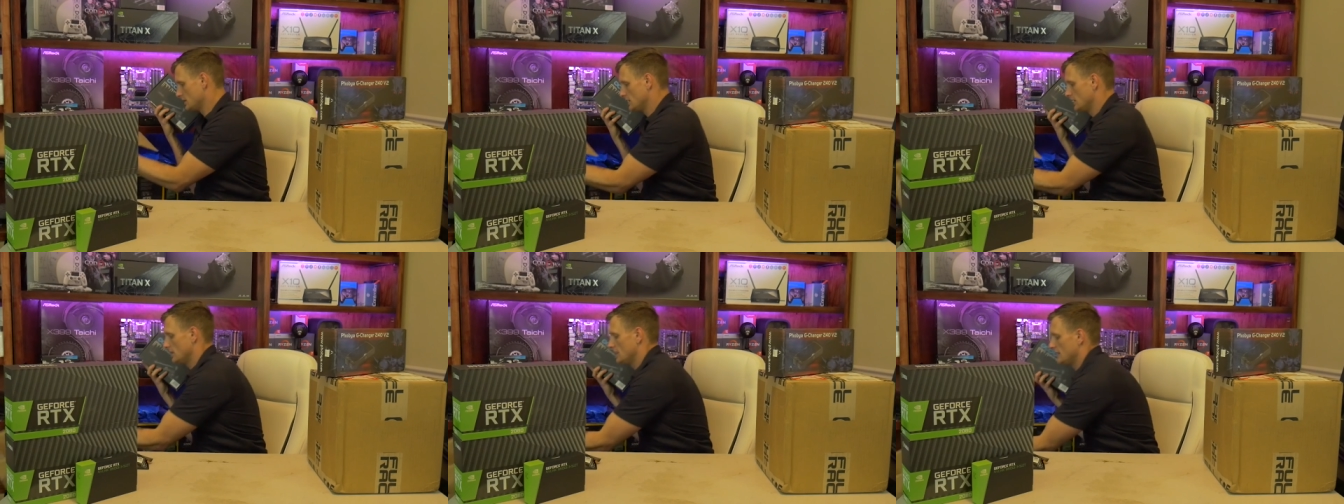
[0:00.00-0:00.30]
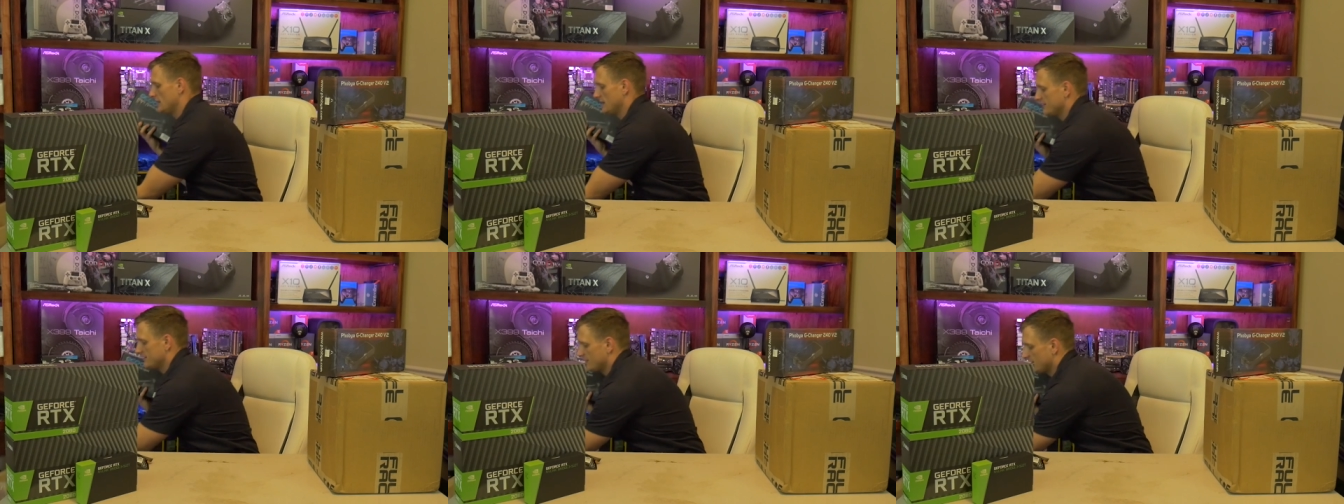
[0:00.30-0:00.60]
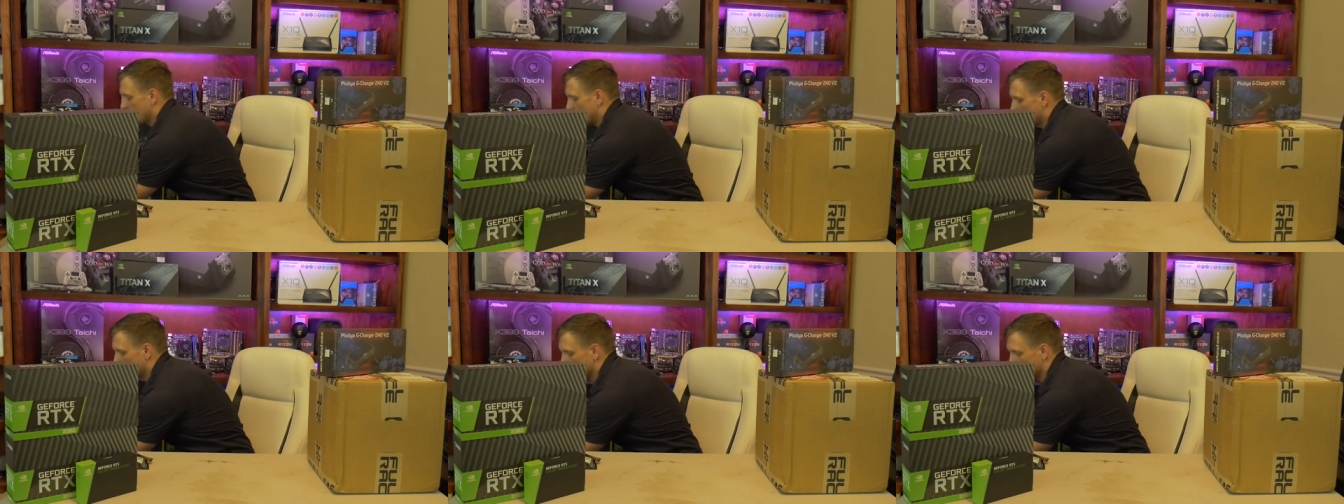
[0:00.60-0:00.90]
It is
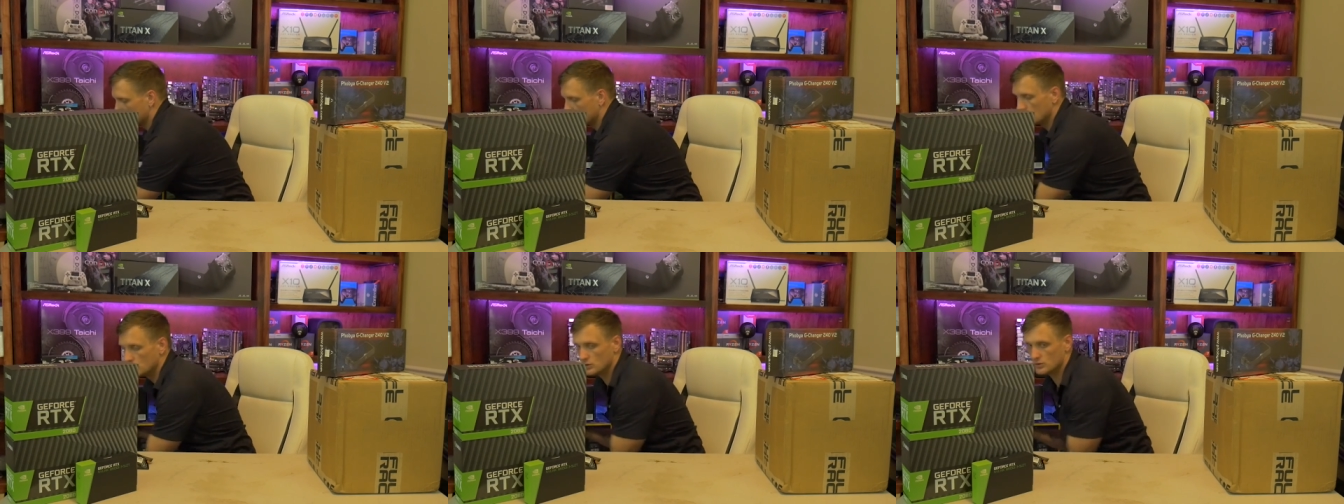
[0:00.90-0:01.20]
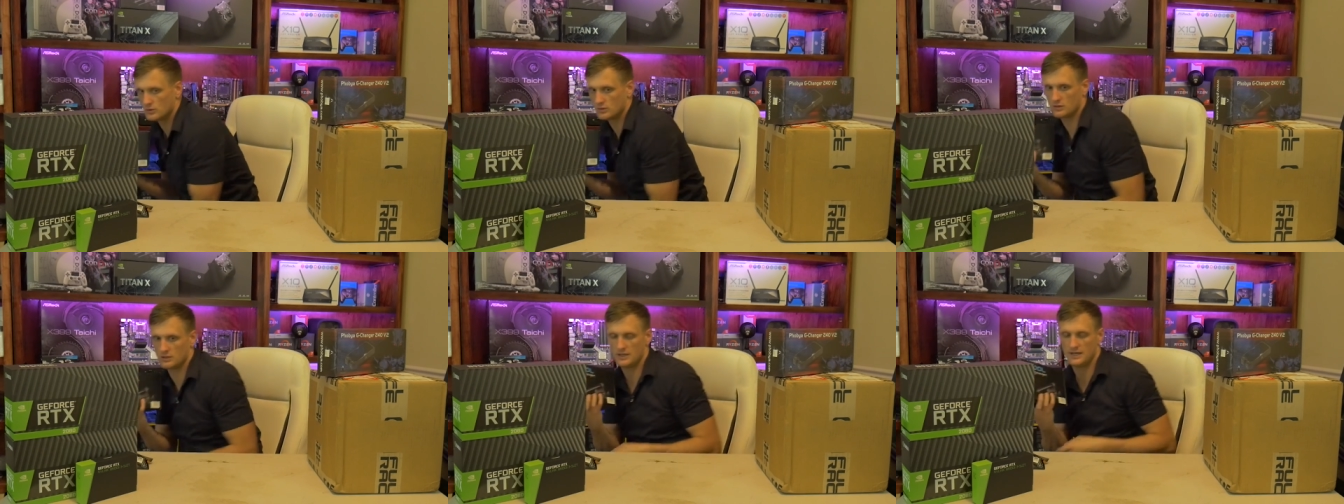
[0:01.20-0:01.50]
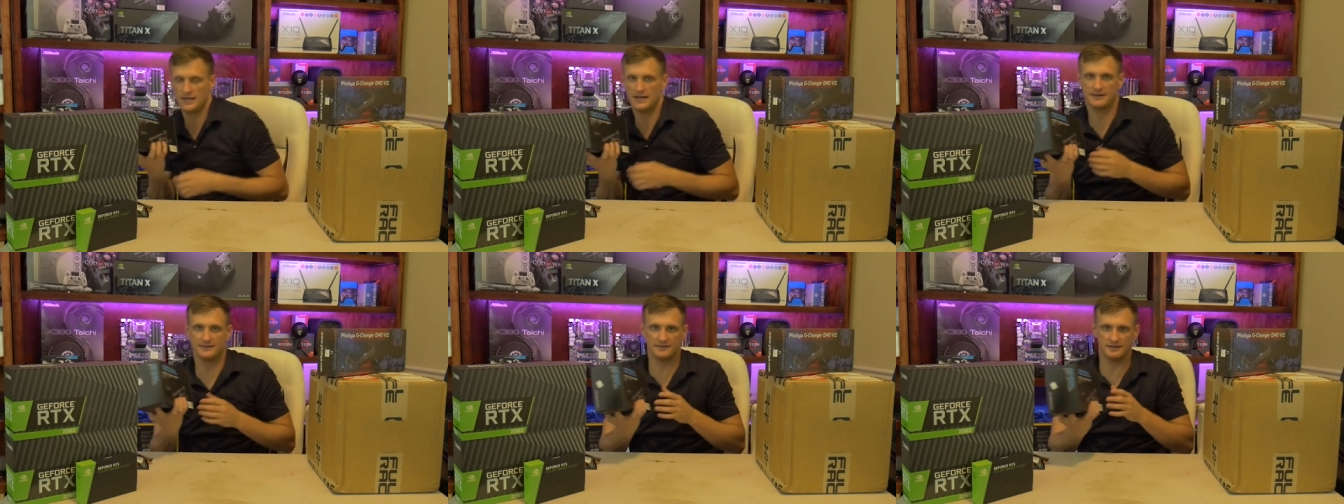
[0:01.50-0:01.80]
an Alphacool
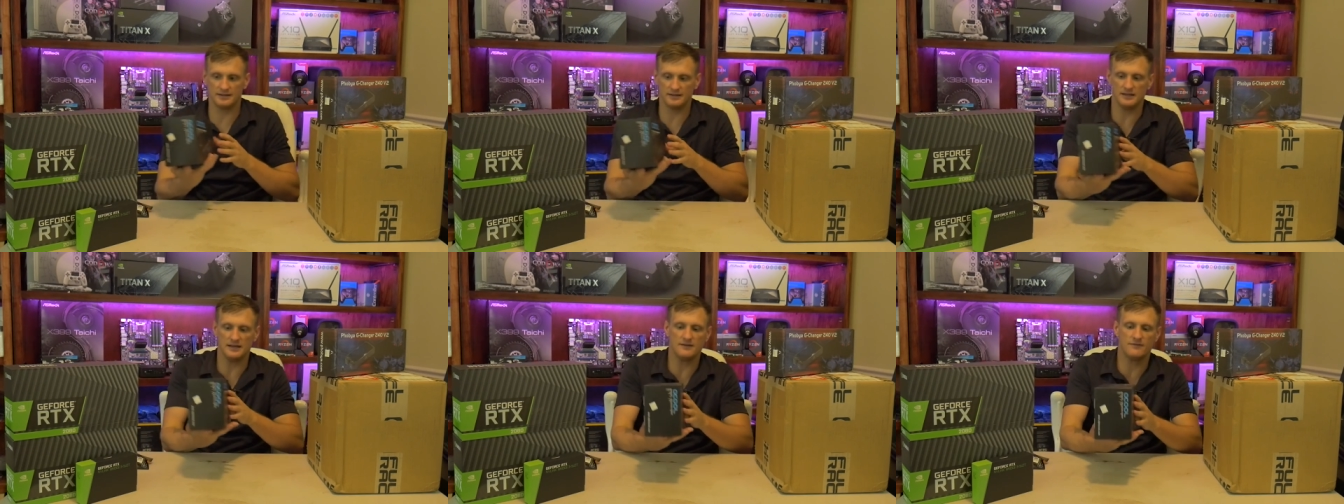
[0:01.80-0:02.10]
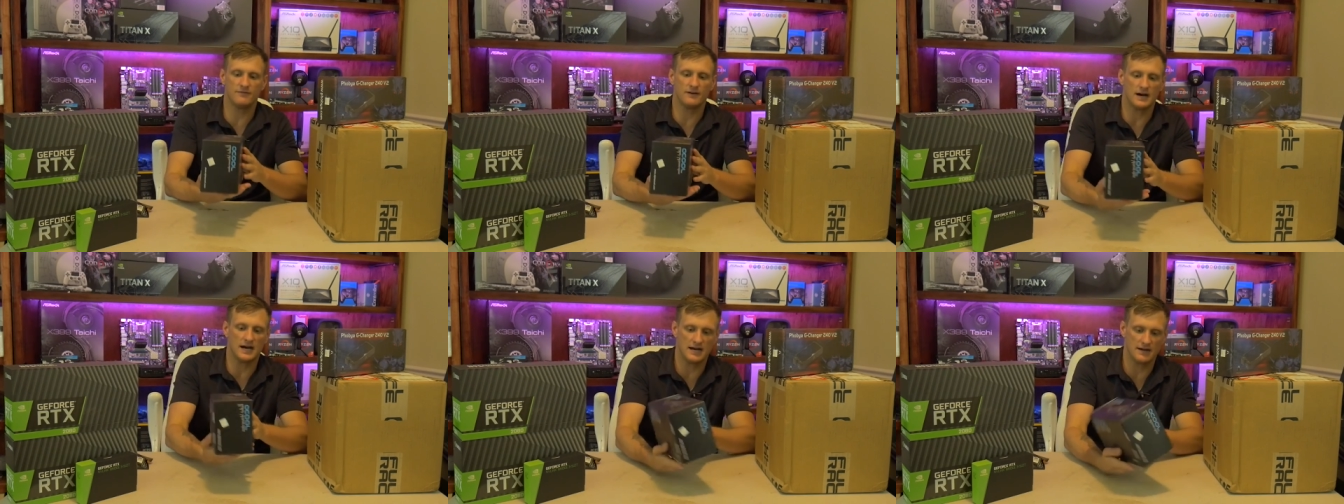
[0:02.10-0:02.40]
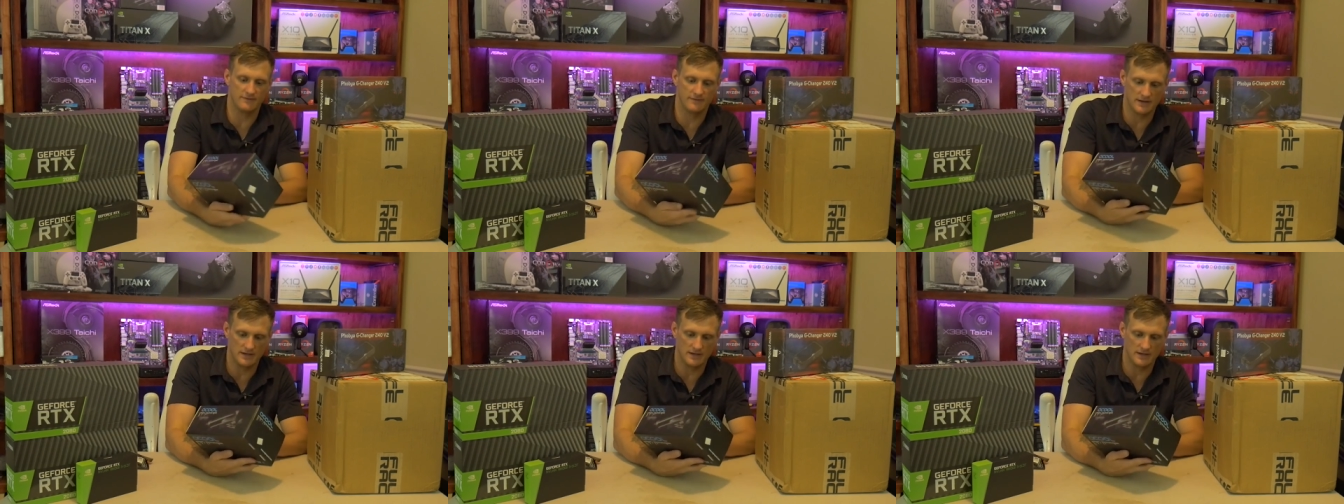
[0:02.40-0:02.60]
as the D5,